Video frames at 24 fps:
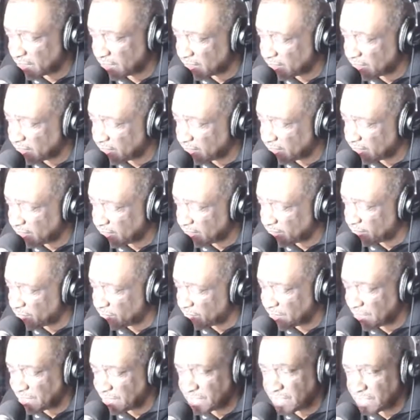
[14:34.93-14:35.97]

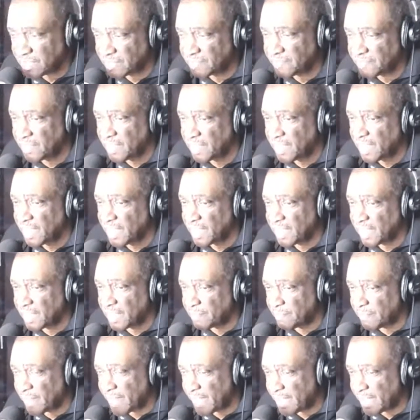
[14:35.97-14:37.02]
he should have
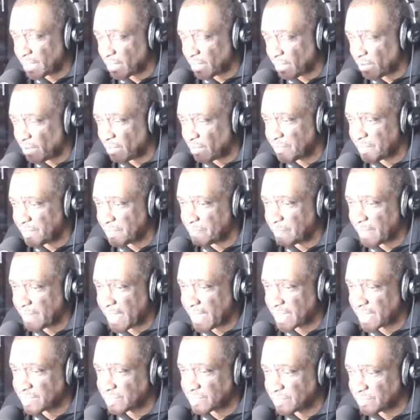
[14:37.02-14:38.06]
made all the
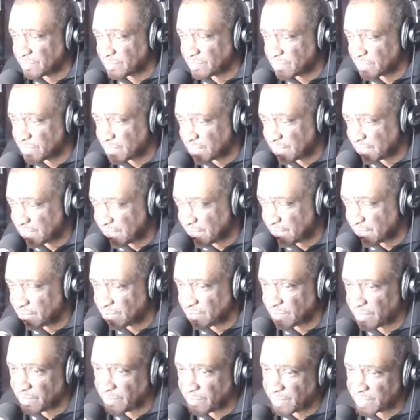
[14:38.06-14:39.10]
ambassadors tenure
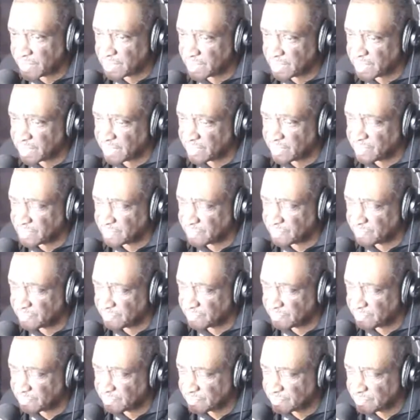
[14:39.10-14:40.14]
their resignation
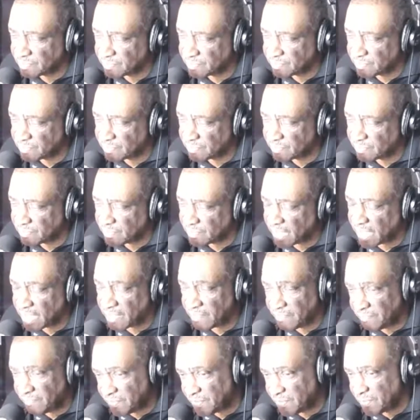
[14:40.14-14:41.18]

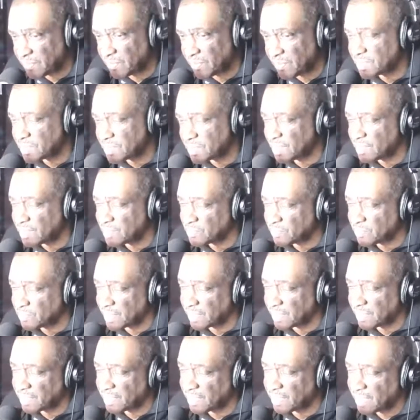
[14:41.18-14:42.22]
and fill those seats
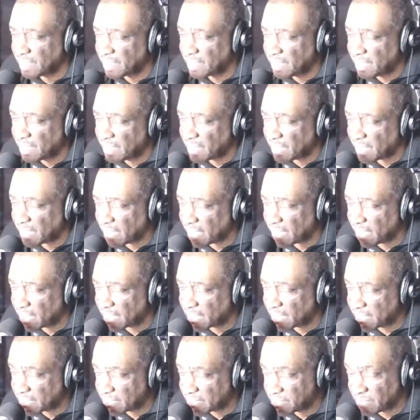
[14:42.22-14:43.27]
with
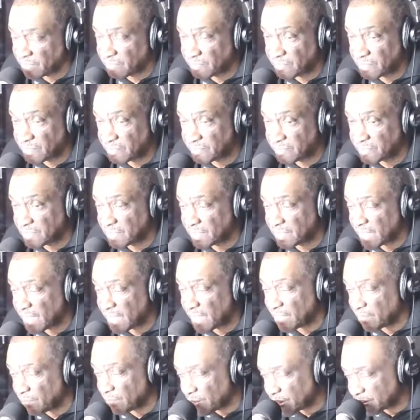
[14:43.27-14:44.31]
conservatives.
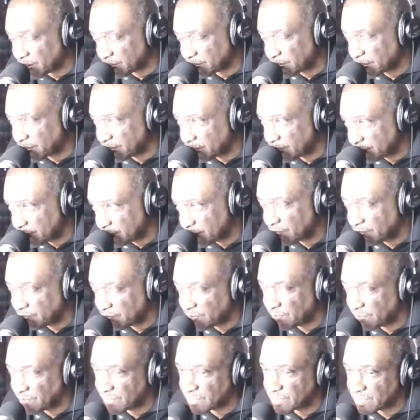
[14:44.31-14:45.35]
What
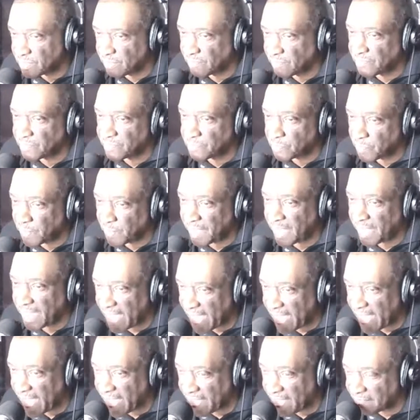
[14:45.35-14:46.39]
few conservatives we
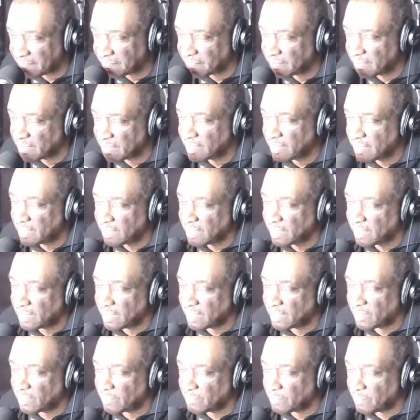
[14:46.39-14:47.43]
have,
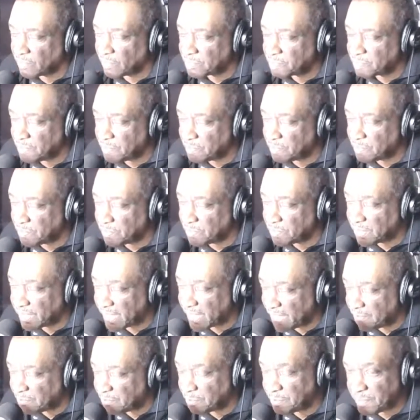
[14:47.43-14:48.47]
most people who
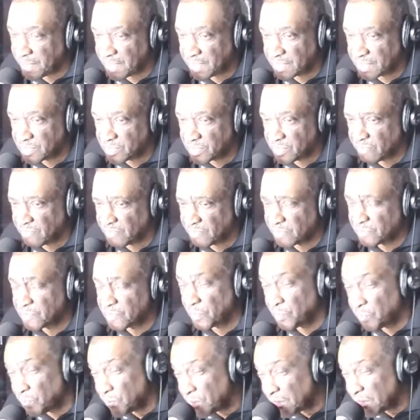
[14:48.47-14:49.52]
claim to be conservatives are
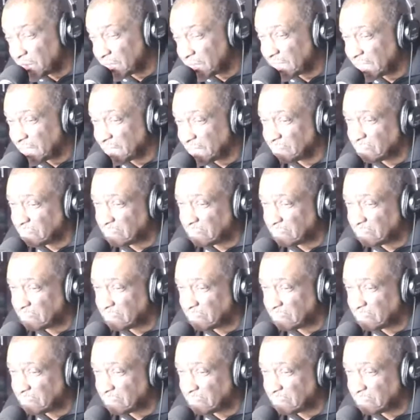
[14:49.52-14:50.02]
really